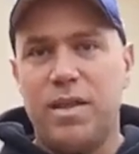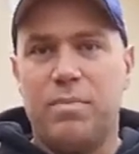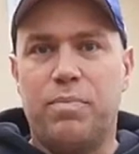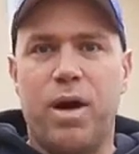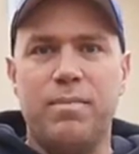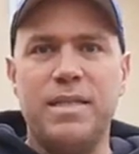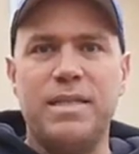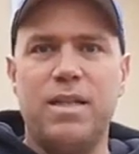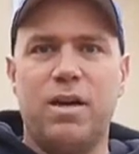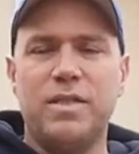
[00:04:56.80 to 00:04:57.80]
The problem
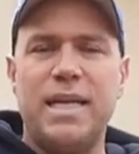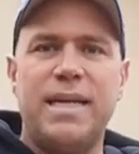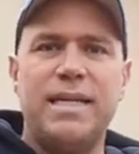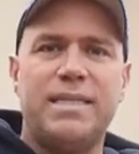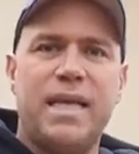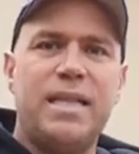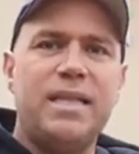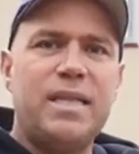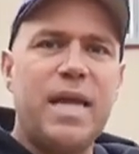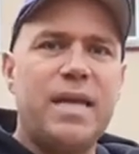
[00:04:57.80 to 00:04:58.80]
is in those days, they
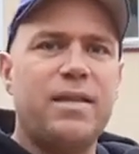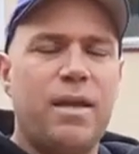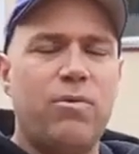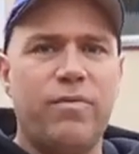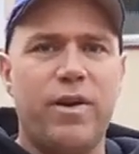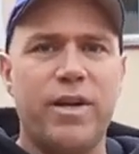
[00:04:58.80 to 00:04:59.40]
weren't